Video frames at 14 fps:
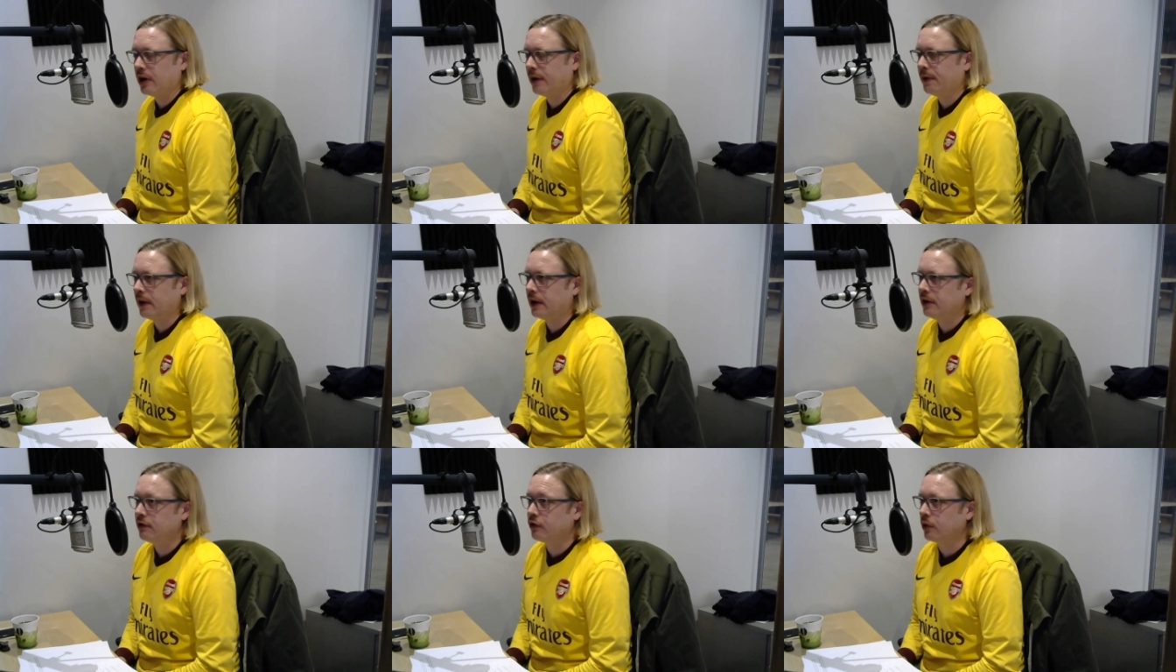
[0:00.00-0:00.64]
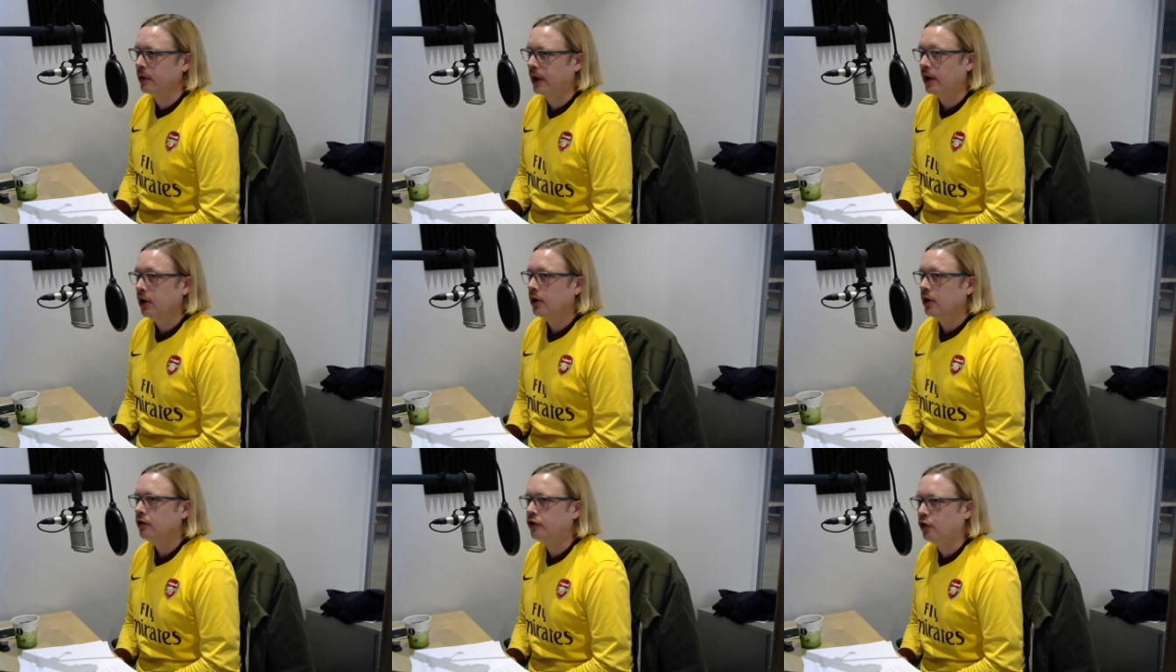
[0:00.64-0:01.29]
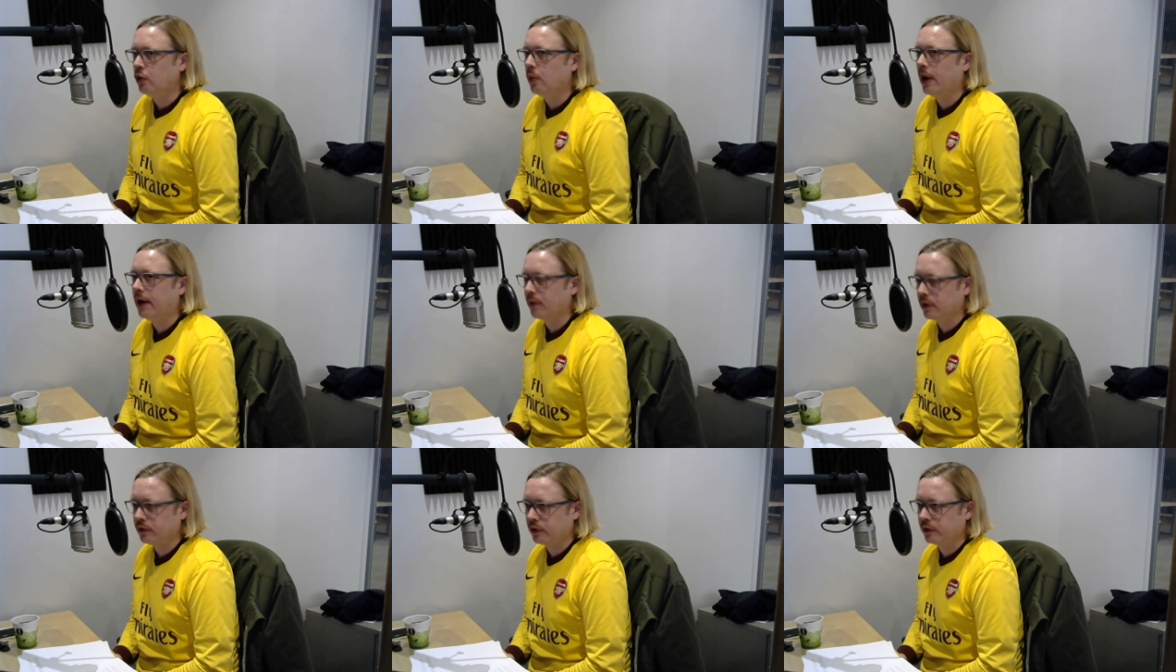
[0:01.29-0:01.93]
I think he's sort of that two-way
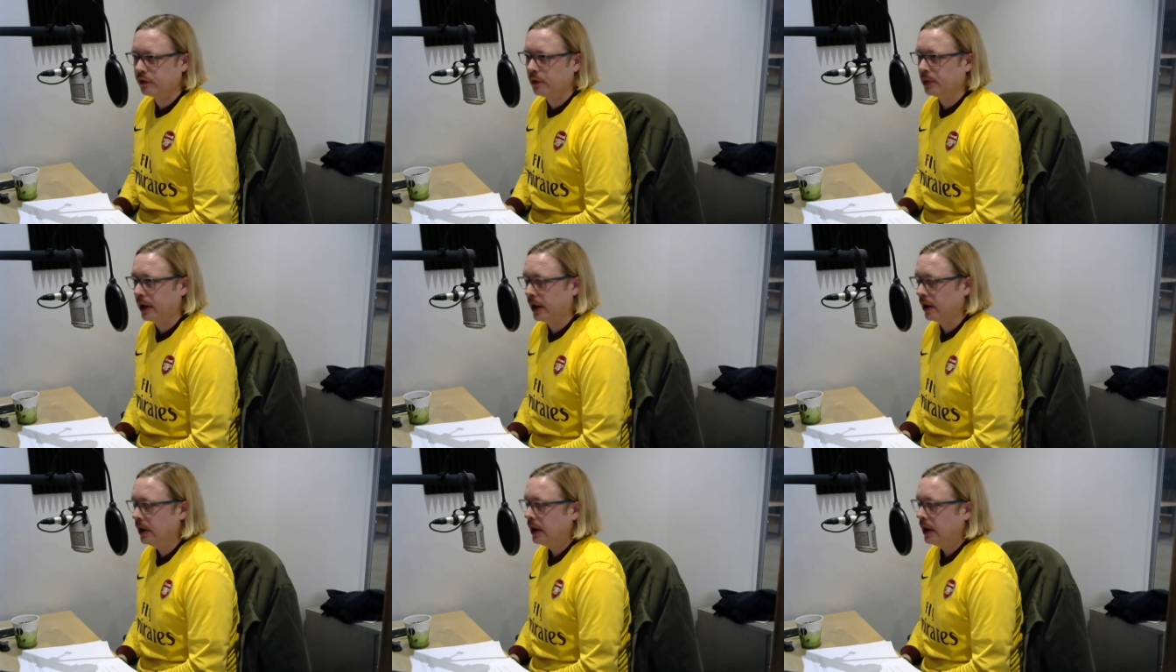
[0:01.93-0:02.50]
versatile player.